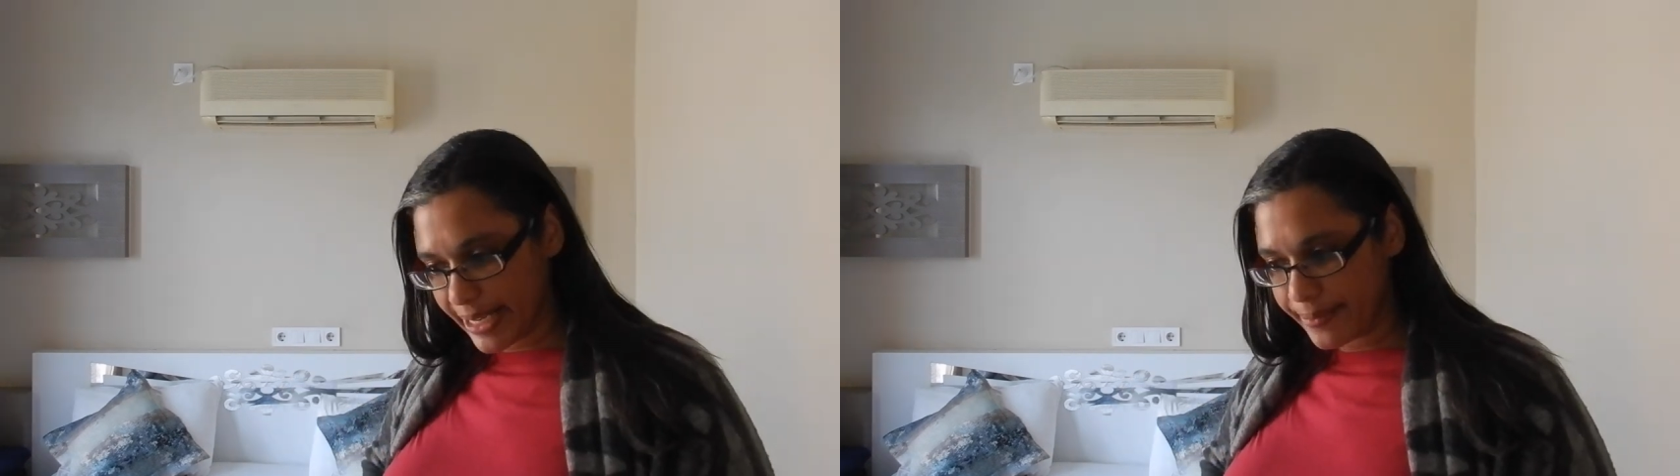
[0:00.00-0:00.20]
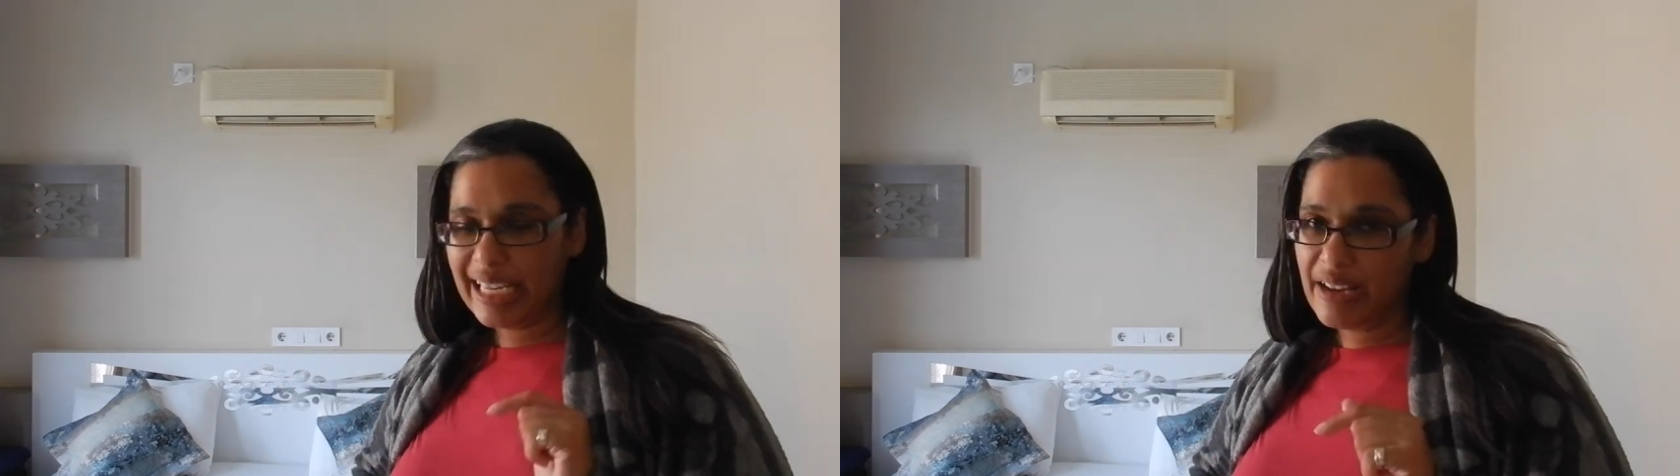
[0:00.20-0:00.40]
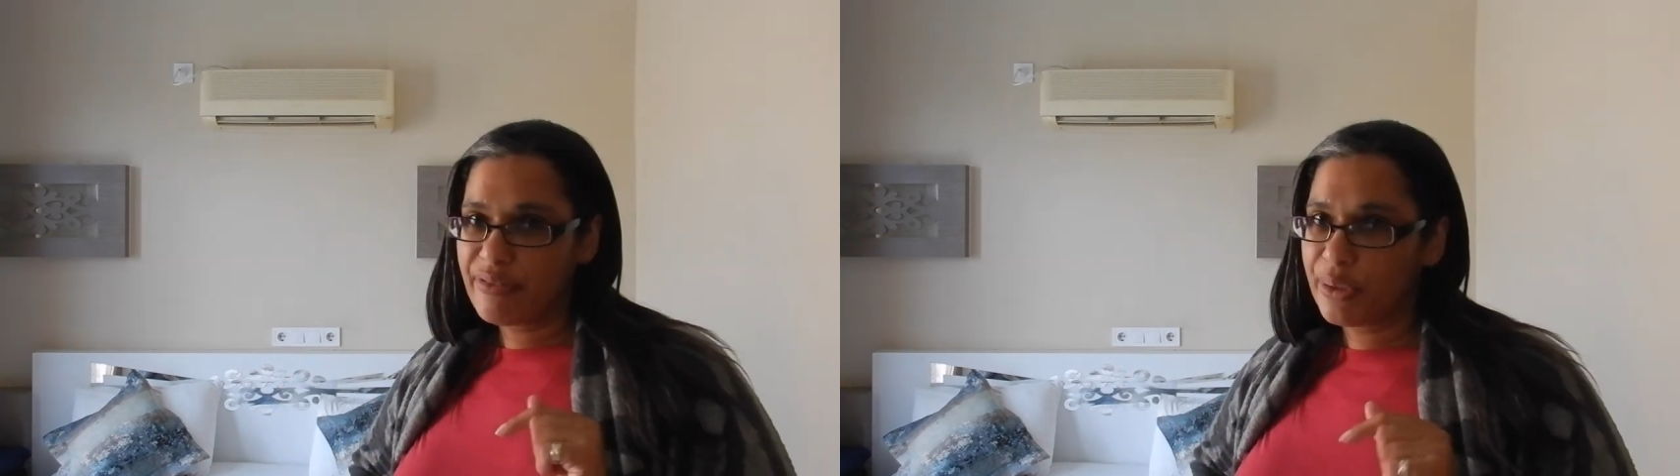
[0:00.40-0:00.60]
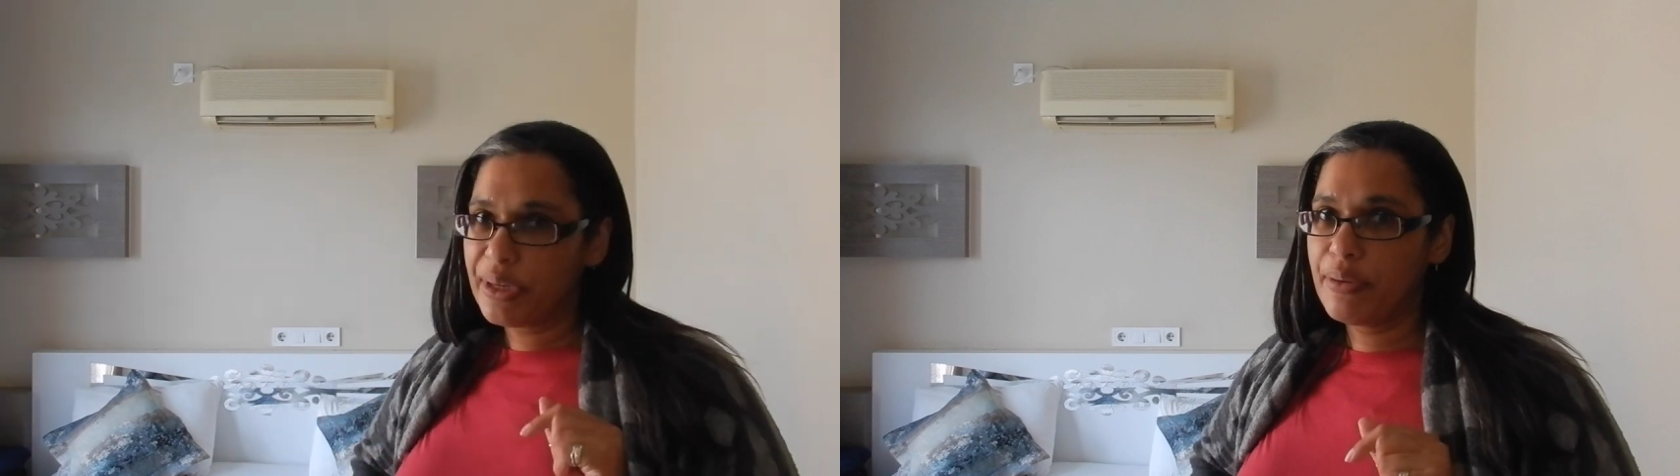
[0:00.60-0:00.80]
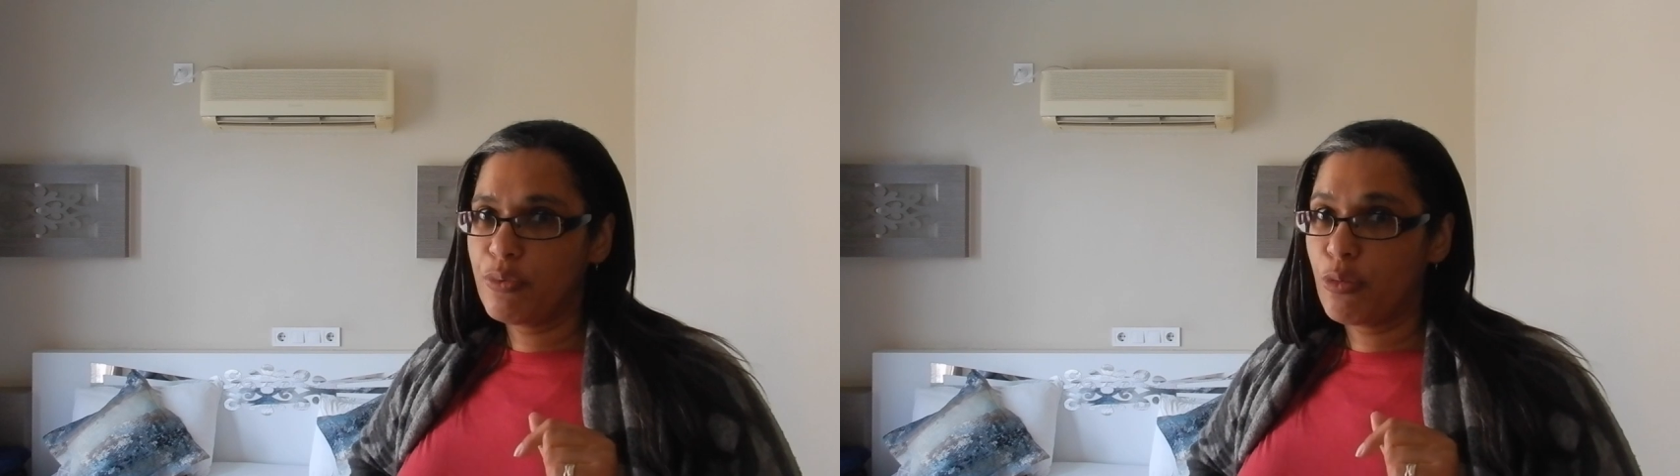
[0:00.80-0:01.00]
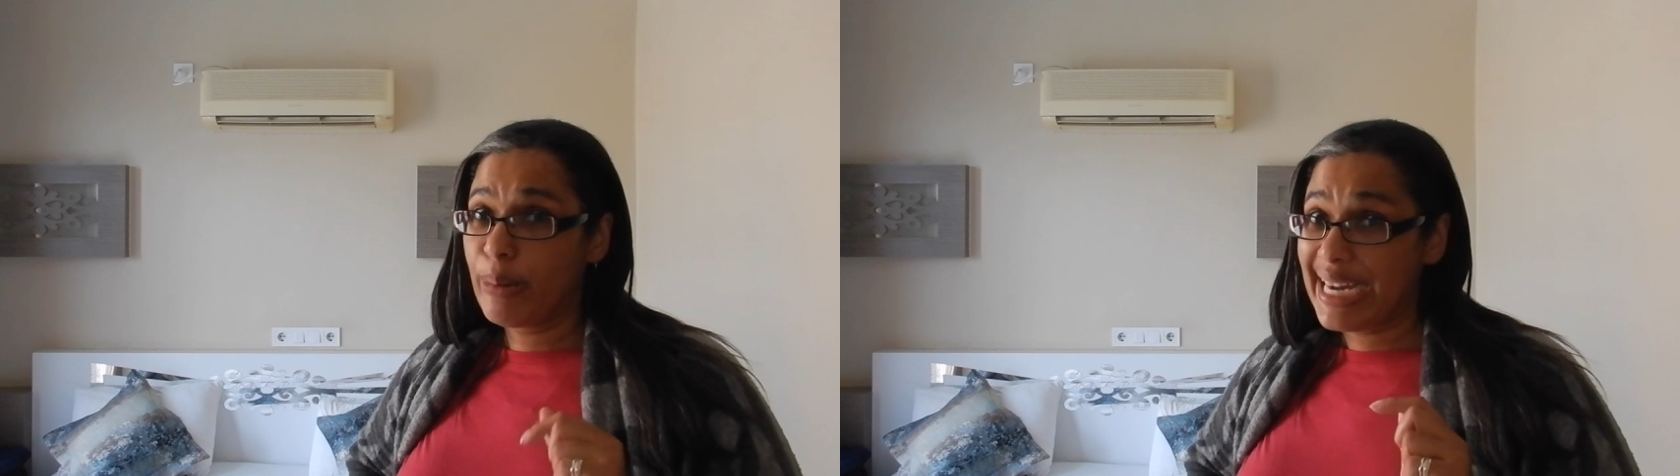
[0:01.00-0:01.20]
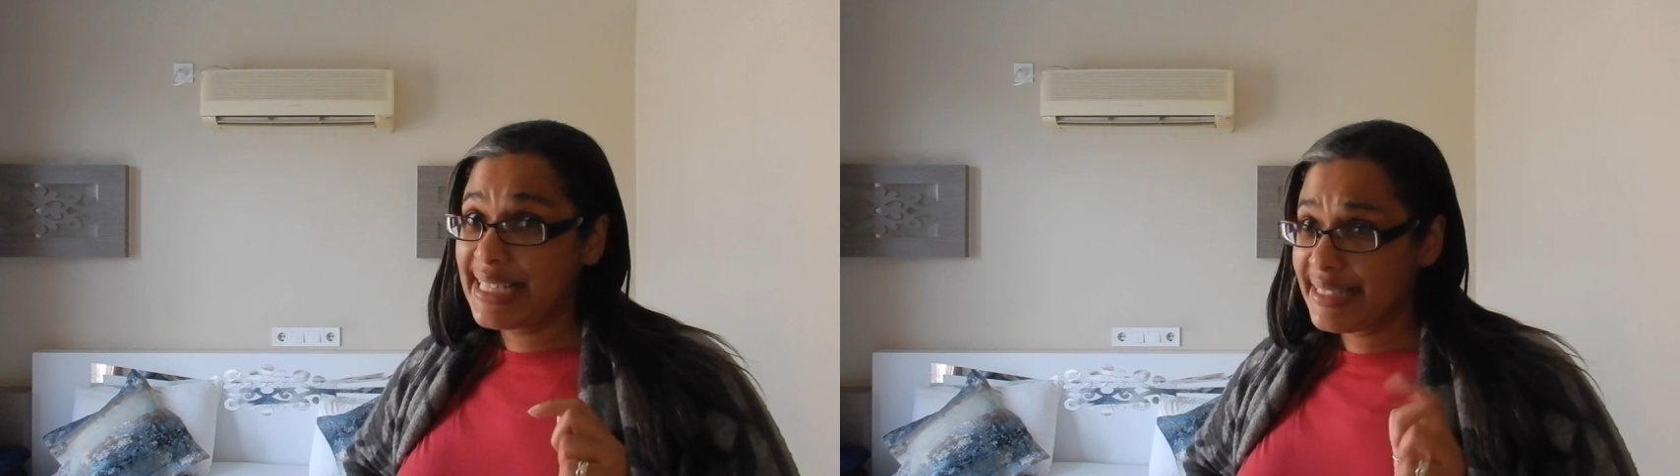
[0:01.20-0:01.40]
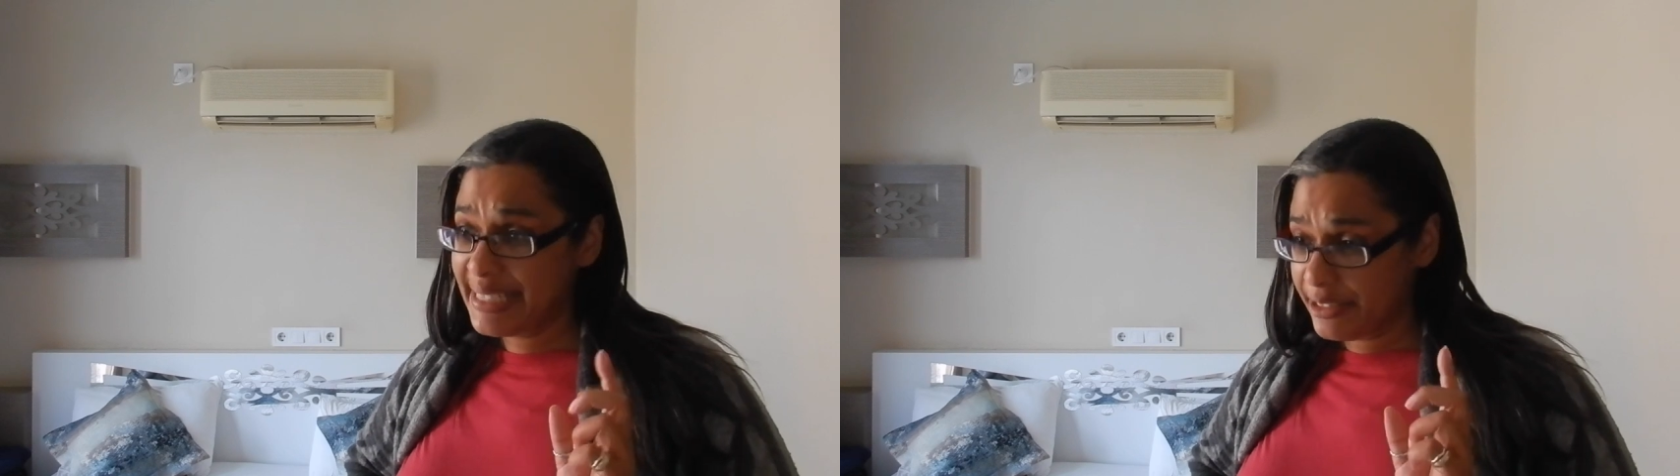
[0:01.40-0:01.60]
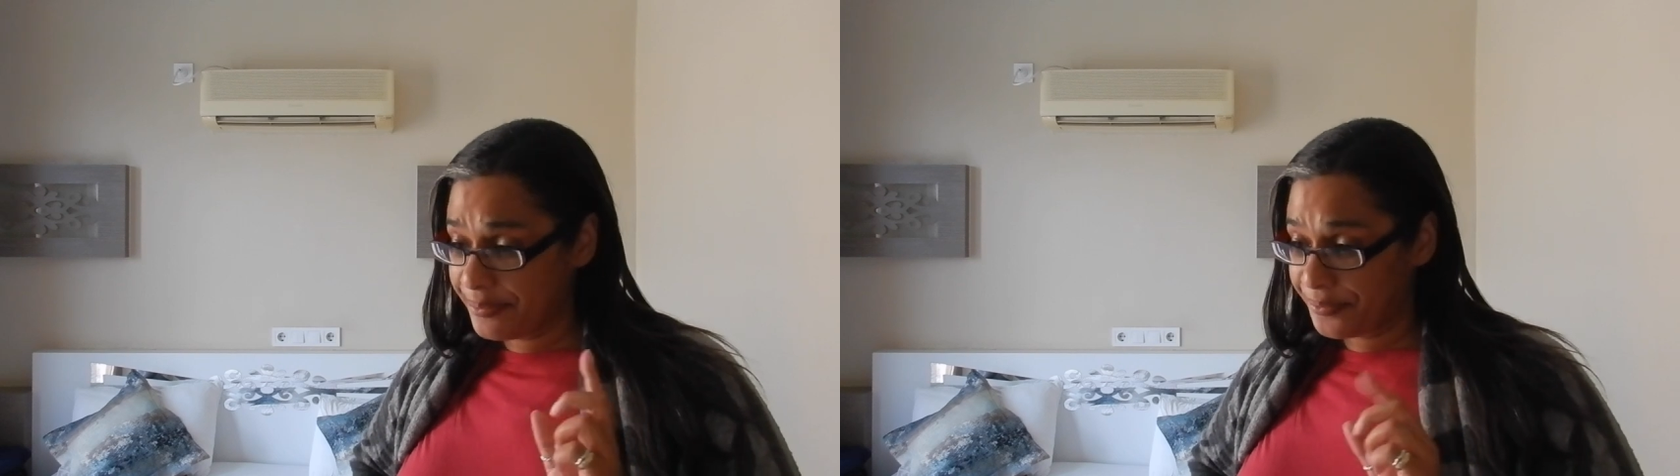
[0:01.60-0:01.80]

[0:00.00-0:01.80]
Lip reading: I think I've already walked past it.